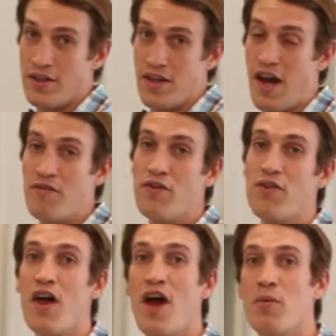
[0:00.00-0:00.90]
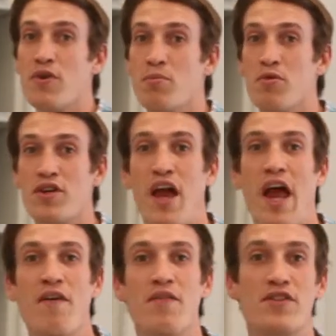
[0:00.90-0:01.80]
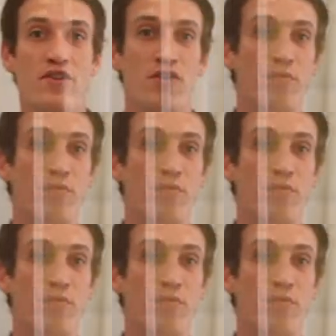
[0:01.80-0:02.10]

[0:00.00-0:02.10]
After that, we're going to bring every single